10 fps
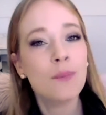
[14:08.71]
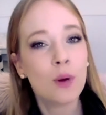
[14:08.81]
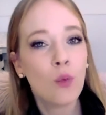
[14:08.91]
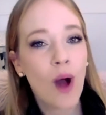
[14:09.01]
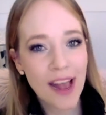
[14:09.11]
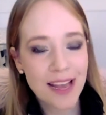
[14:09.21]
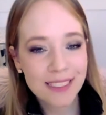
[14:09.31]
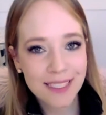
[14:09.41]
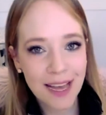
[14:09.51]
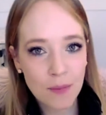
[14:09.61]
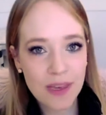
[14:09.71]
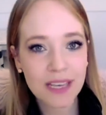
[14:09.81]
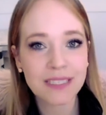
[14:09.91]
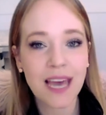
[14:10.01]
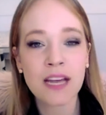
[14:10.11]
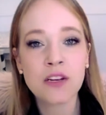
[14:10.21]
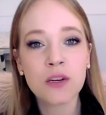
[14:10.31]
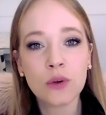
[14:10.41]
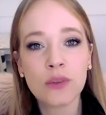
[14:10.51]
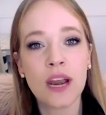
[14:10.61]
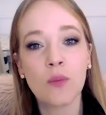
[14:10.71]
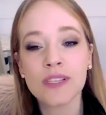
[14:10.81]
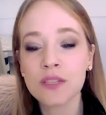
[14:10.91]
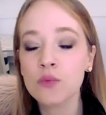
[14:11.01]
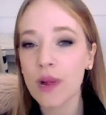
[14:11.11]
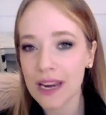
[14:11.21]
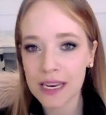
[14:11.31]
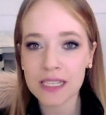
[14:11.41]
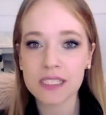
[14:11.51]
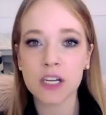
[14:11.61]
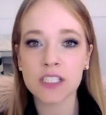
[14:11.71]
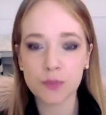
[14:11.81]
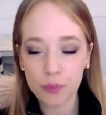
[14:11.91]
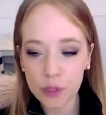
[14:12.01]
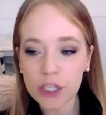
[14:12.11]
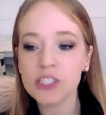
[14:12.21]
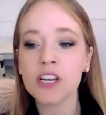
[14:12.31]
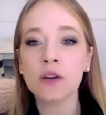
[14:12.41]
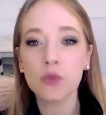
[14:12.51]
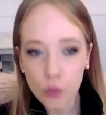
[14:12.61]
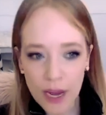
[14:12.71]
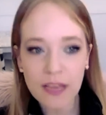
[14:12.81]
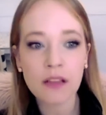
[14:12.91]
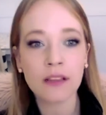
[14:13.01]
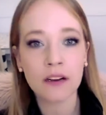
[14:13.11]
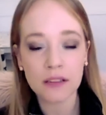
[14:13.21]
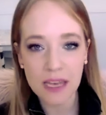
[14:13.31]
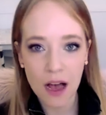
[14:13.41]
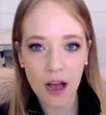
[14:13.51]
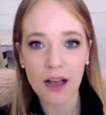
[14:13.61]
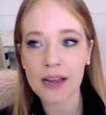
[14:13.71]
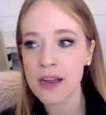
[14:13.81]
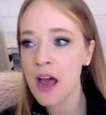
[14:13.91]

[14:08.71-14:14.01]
But why is that? Because I knew that I wasn't ready to start splurging regularly on